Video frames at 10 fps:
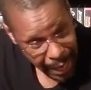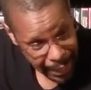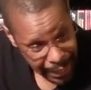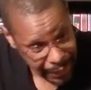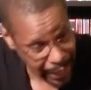
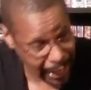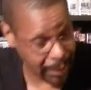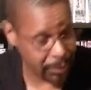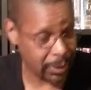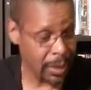AES
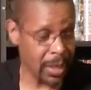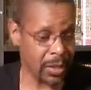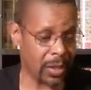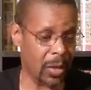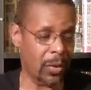games.
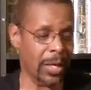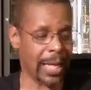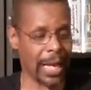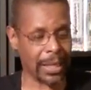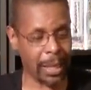So
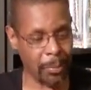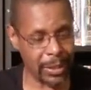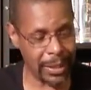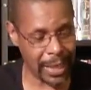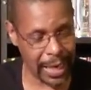got a couple
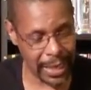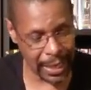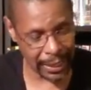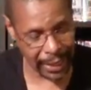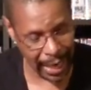of these
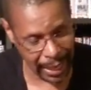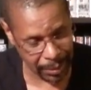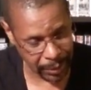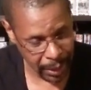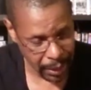AES
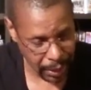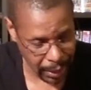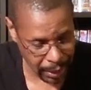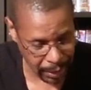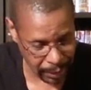games.
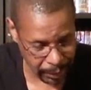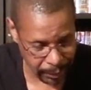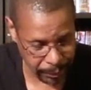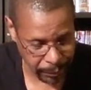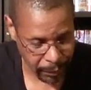
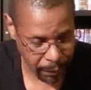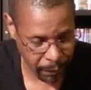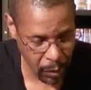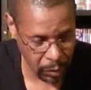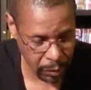
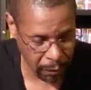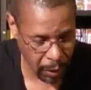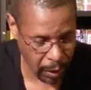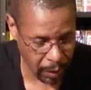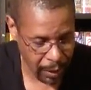First of
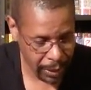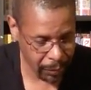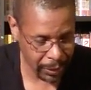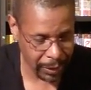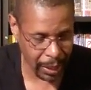all,
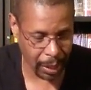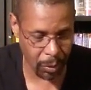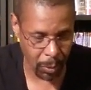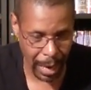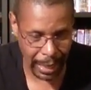we start
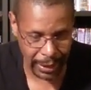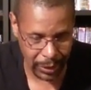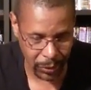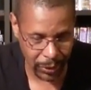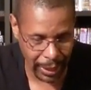out with Rod
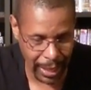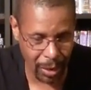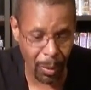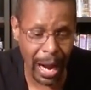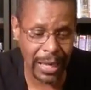Heroes. So I
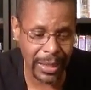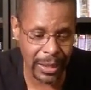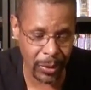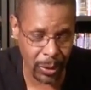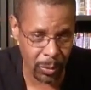got Rod
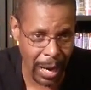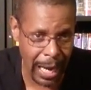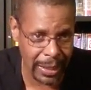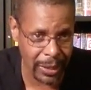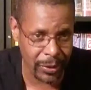Heroes.
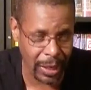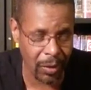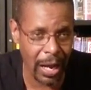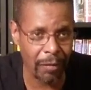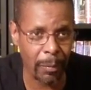Rod Heroes I
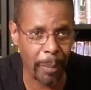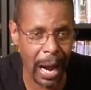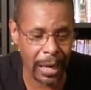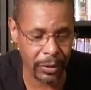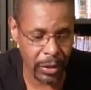don't have a
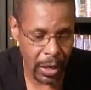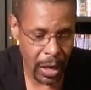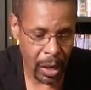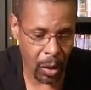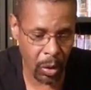box
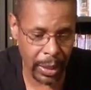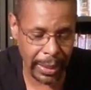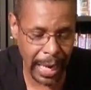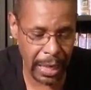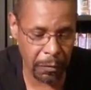or a
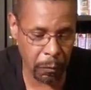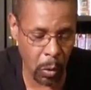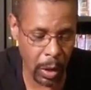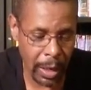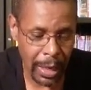case
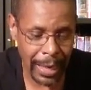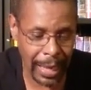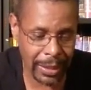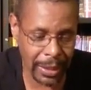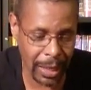for.
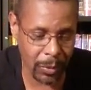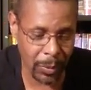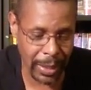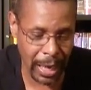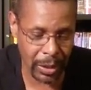That's another
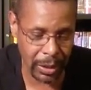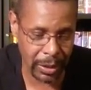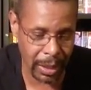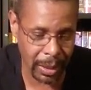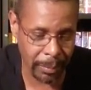one that
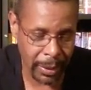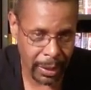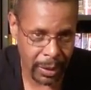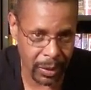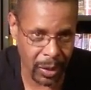hooks up,
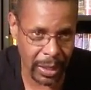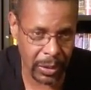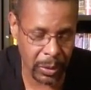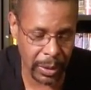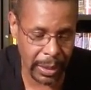
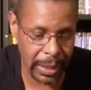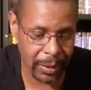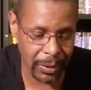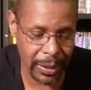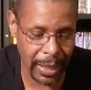that you could link
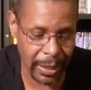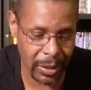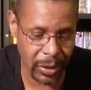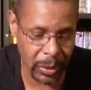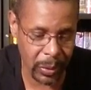them
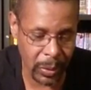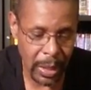together too.